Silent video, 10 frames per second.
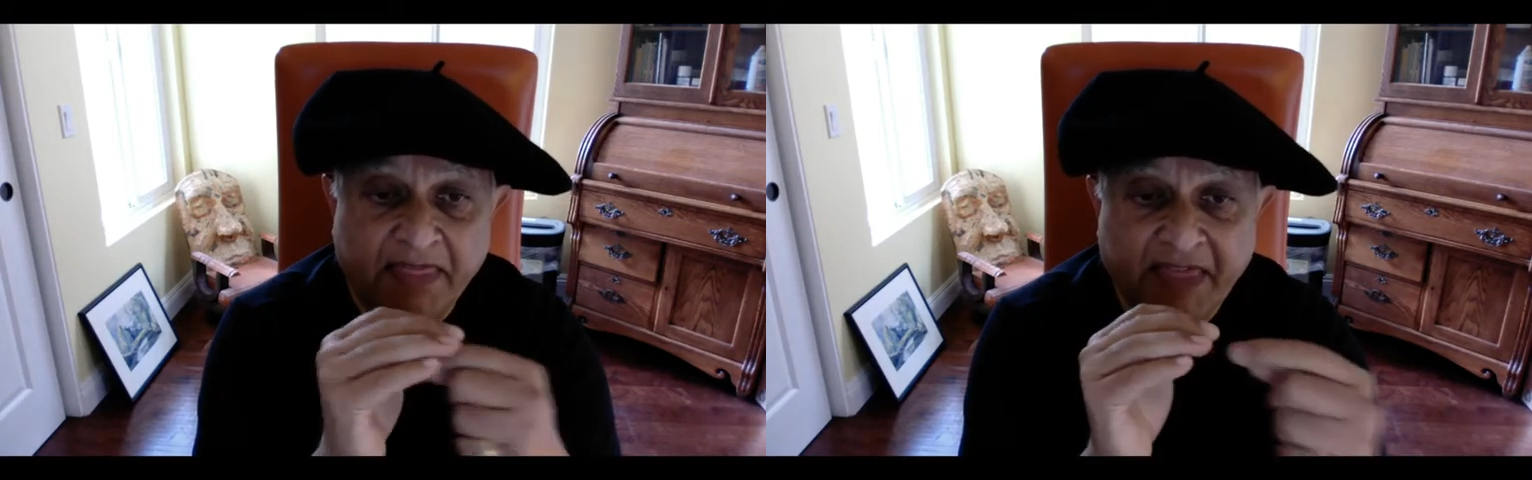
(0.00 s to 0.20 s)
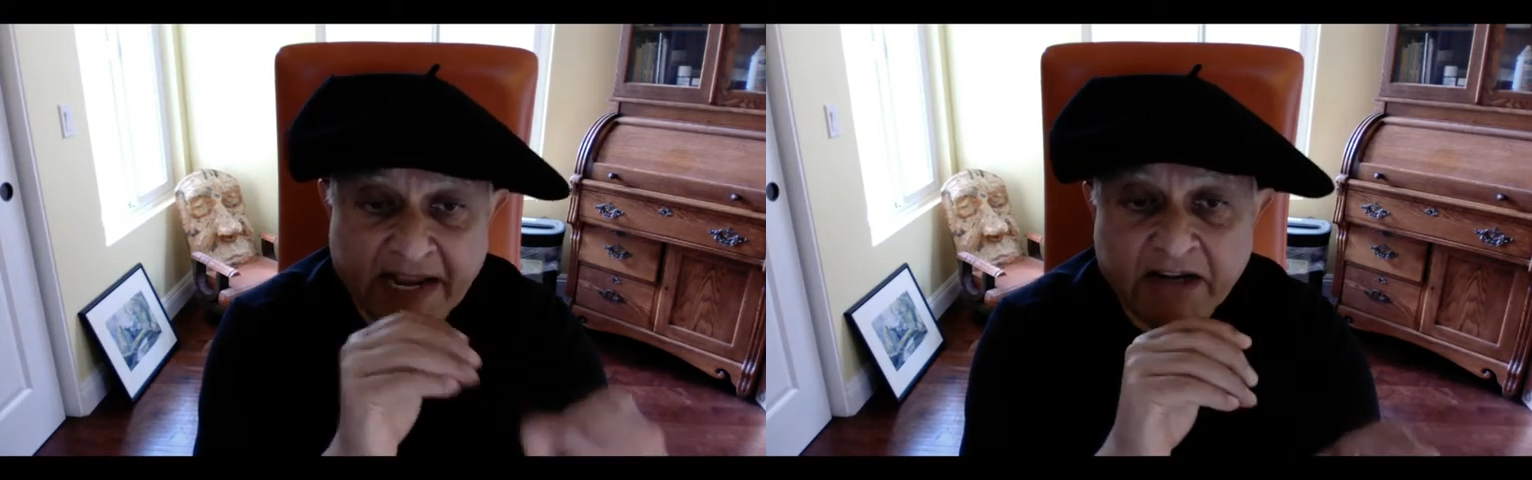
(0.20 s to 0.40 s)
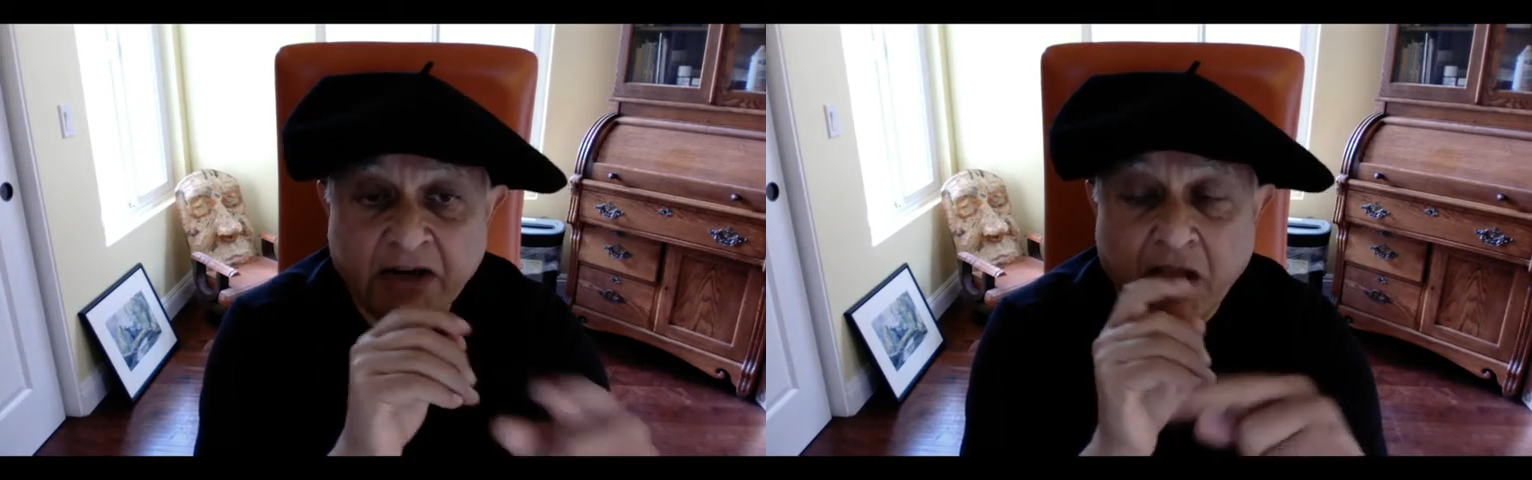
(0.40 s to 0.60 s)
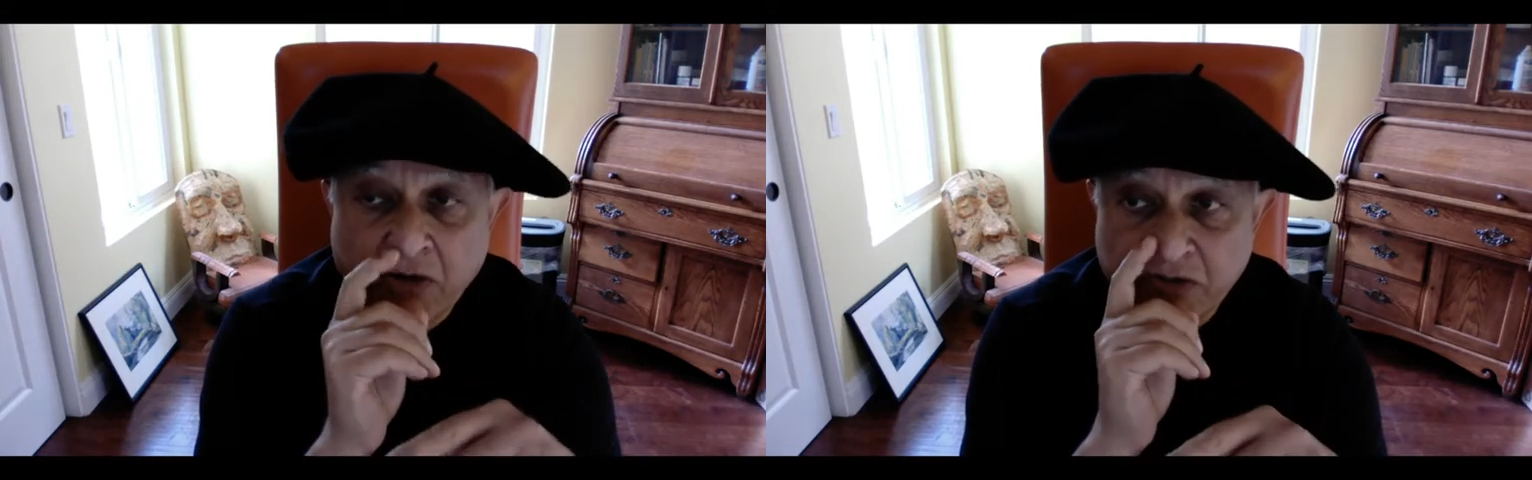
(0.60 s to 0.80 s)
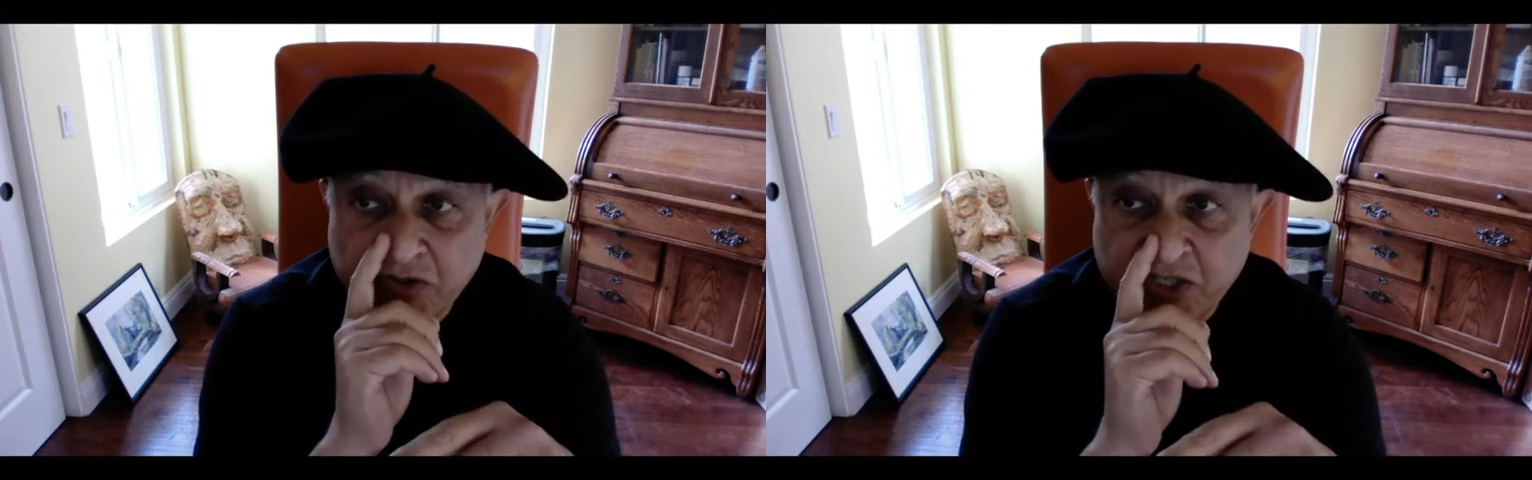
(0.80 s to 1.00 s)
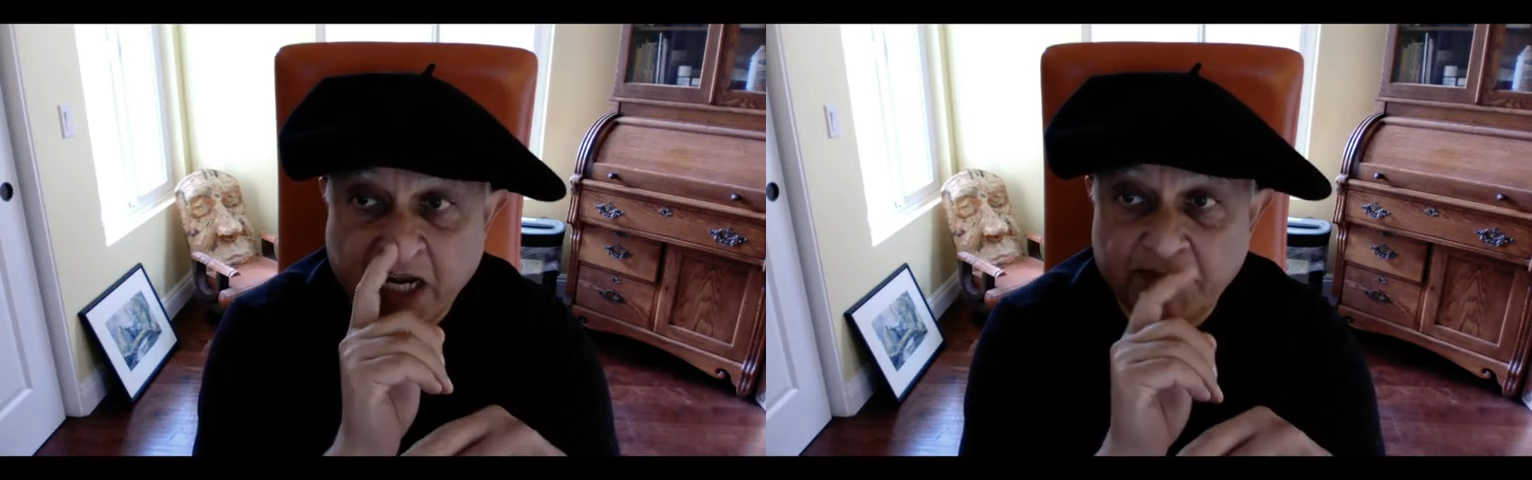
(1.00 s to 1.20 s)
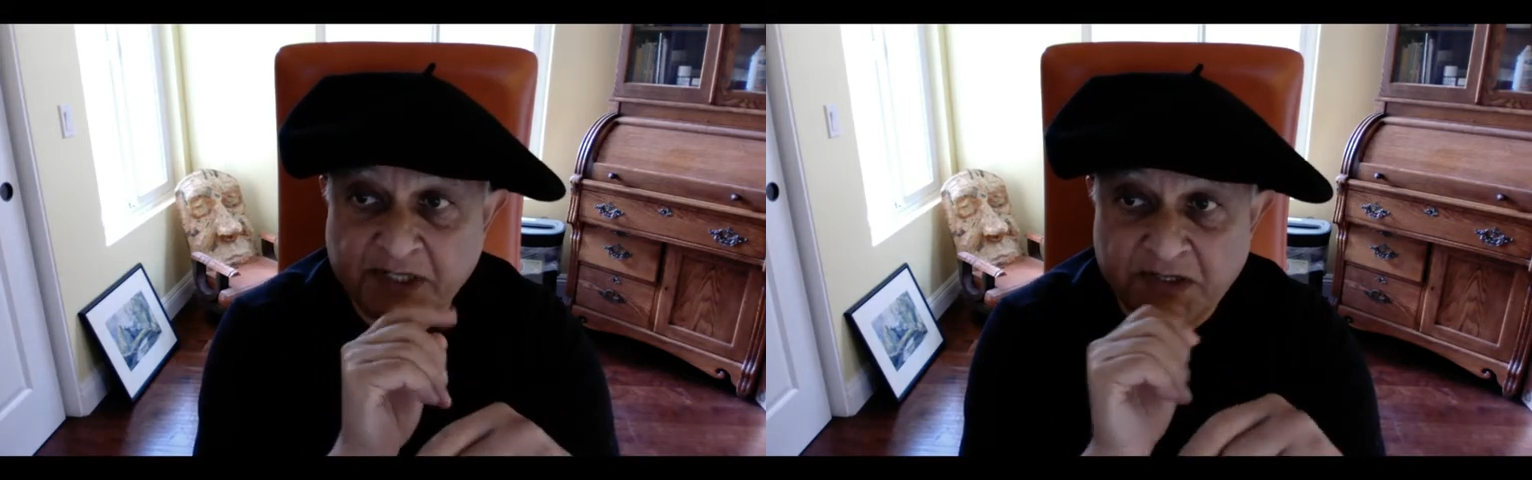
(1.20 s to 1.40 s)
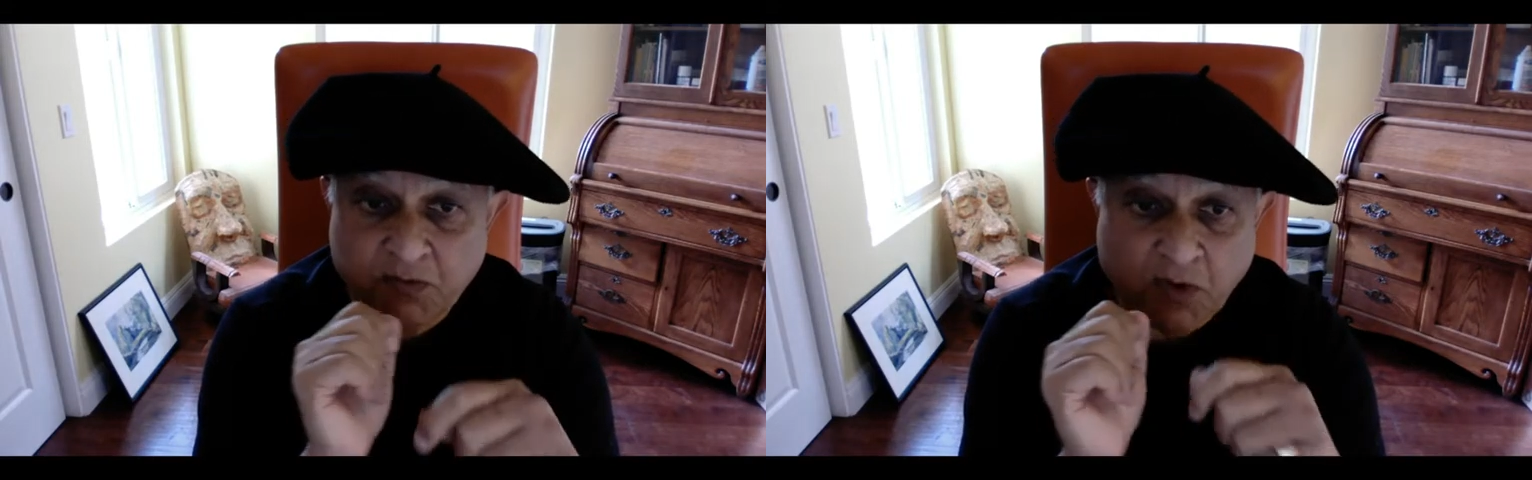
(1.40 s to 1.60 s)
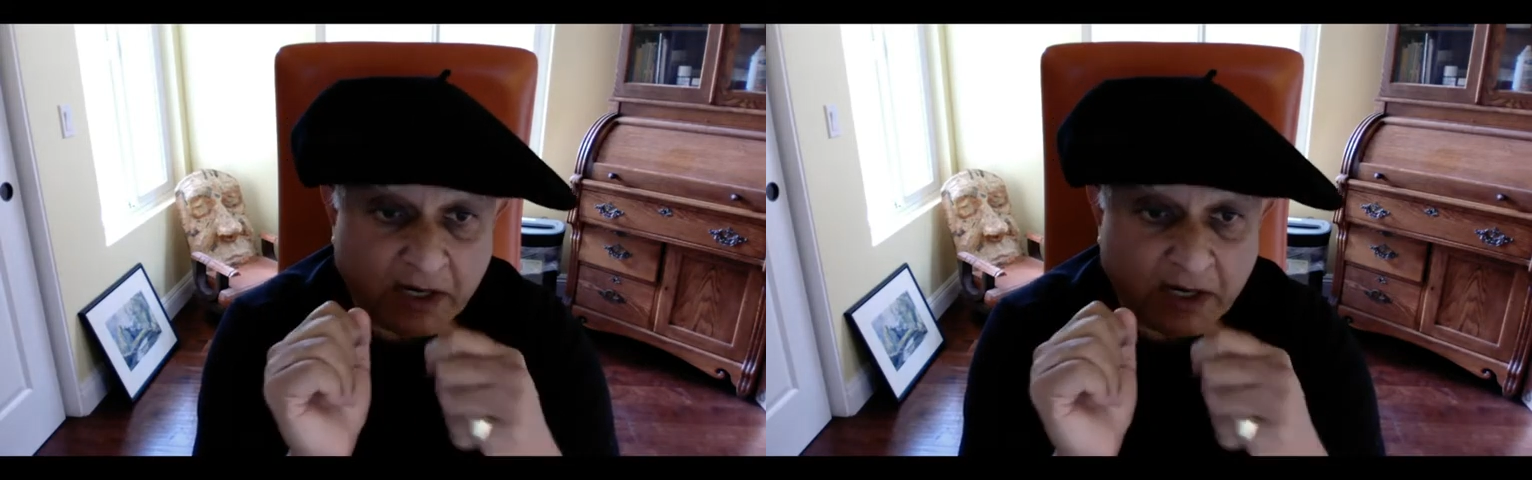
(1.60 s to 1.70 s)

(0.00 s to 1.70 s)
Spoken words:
then go to chapters 1